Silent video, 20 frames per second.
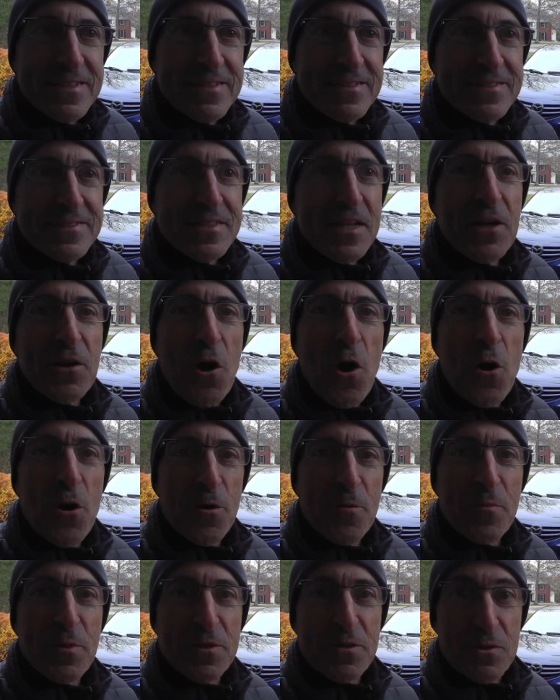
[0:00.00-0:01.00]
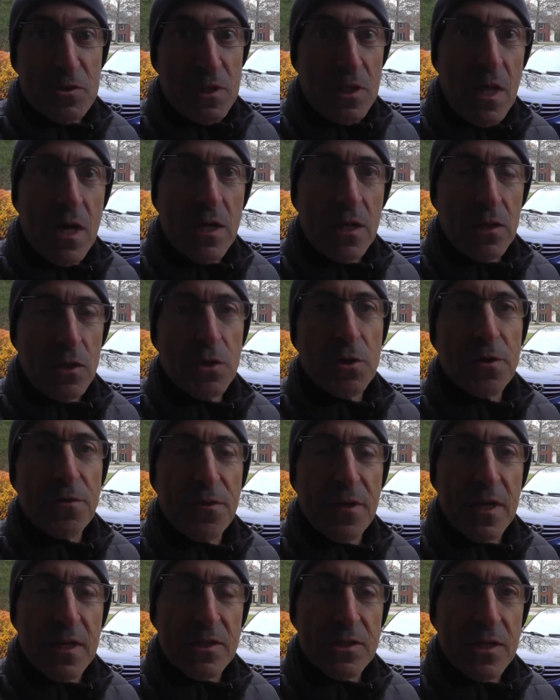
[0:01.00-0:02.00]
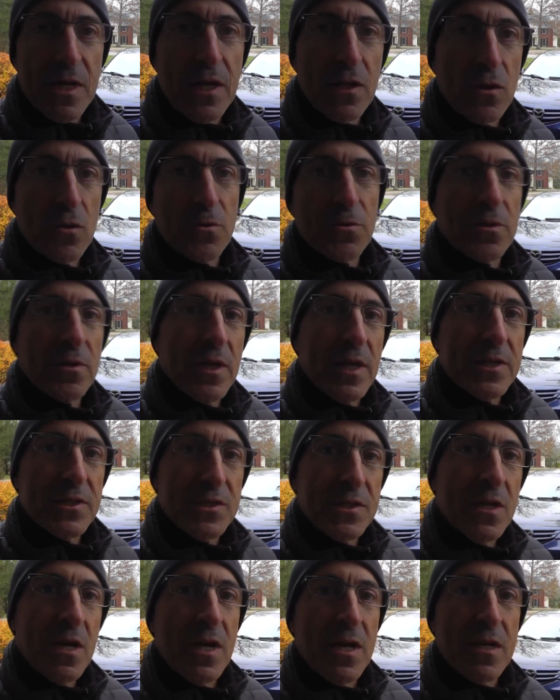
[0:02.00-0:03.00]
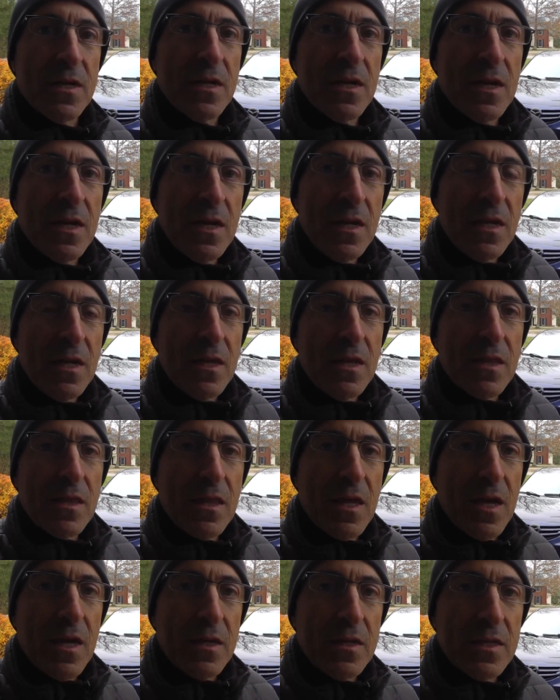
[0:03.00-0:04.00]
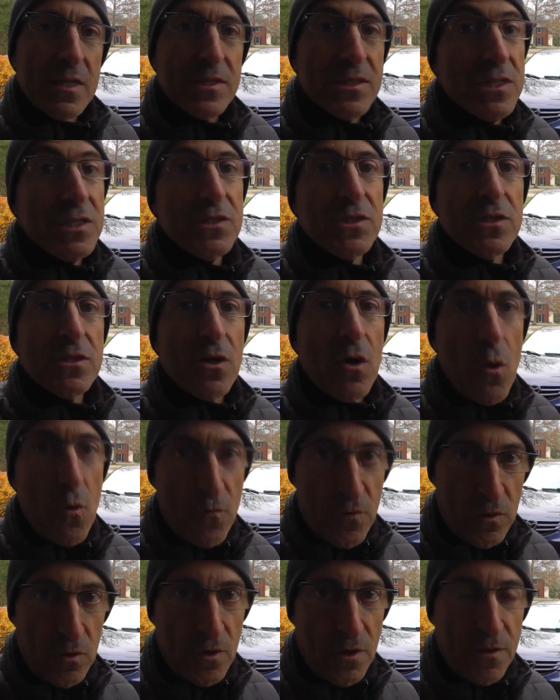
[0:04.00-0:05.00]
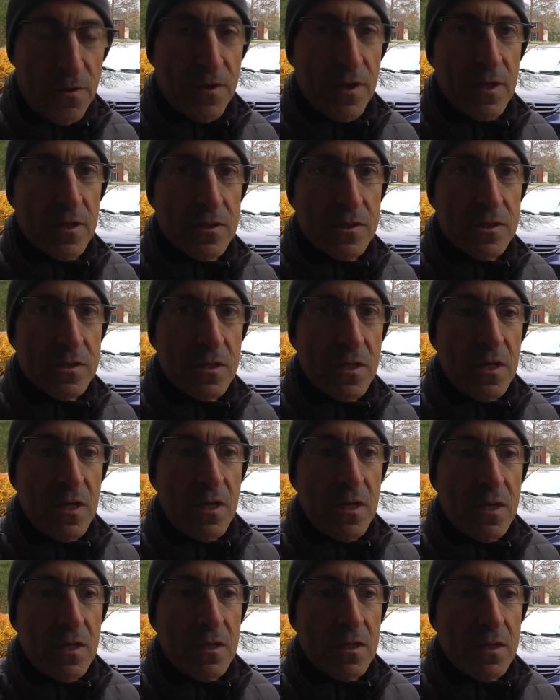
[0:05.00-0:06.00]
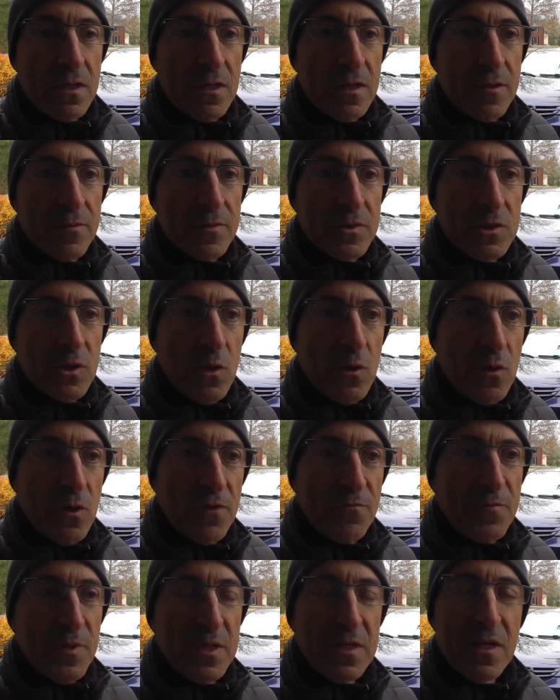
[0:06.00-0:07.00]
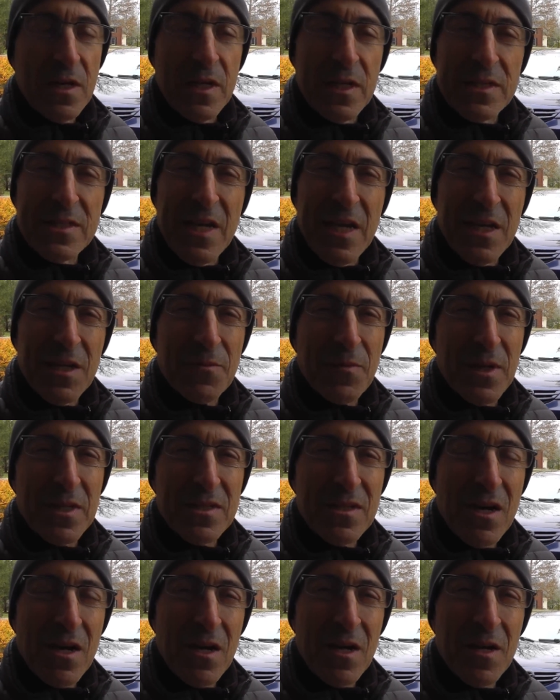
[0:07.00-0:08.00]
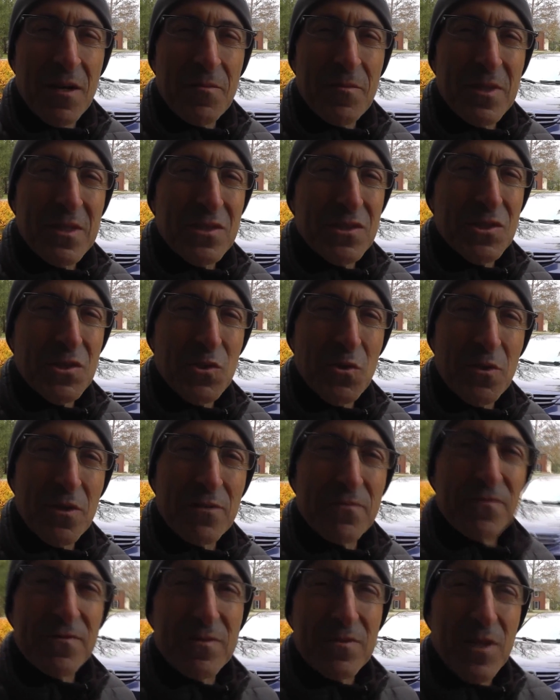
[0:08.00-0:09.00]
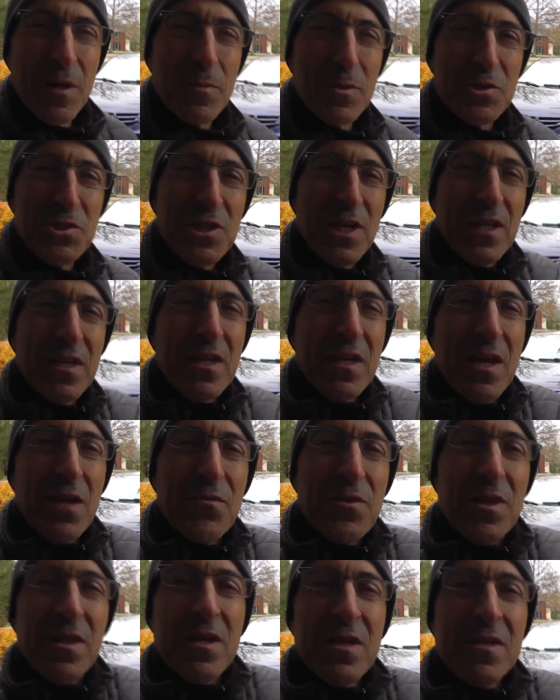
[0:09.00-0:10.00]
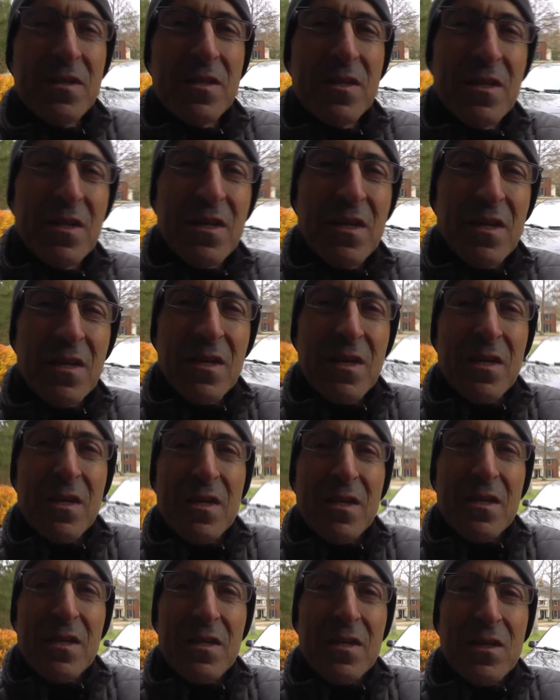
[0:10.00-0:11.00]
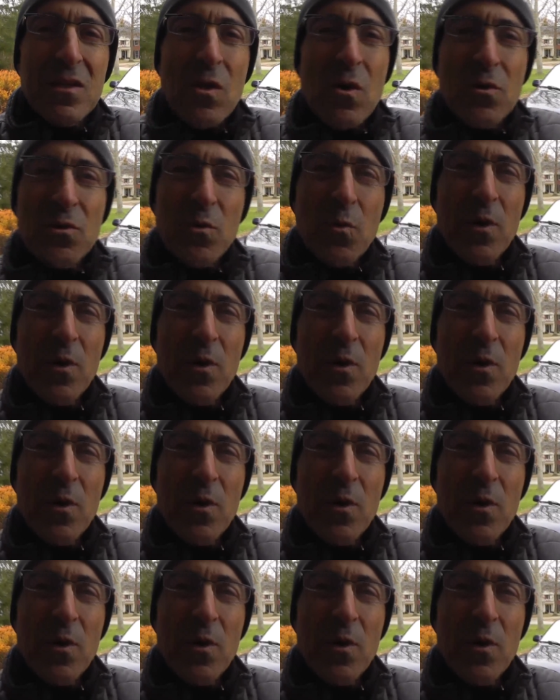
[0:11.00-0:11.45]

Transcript: it's not hard, but there's a lot of little things, and I learned last night that it's easy to overlook things. So I've been kind of taking my time and just sort of double checking everything along the